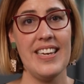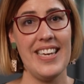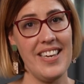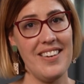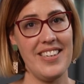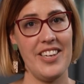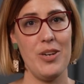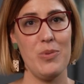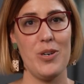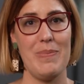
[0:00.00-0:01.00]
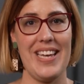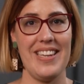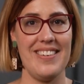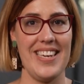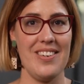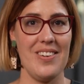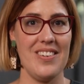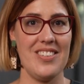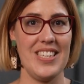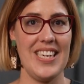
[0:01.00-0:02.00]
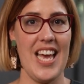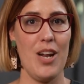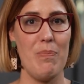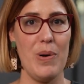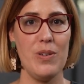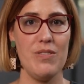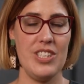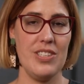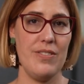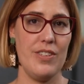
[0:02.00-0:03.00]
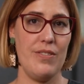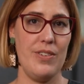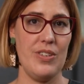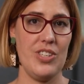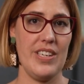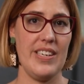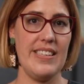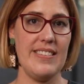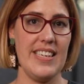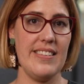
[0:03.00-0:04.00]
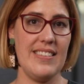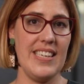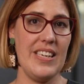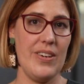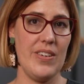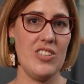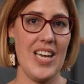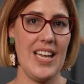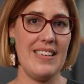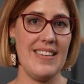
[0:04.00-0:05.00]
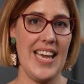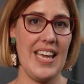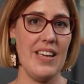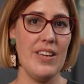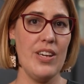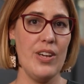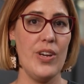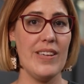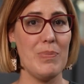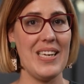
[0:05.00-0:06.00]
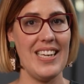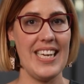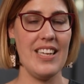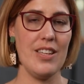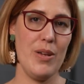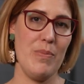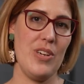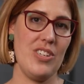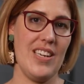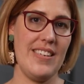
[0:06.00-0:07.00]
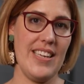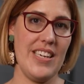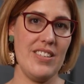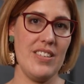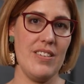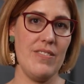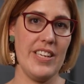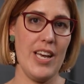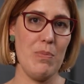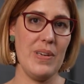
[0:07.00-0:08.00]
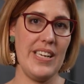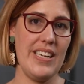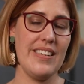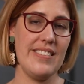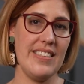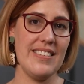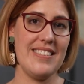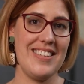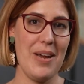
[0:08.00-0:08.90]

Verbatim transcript: Here to tell you more about their technology and a bold vision for the future is their CEO, Charlie Day, who has been leading the commercialisation of the company since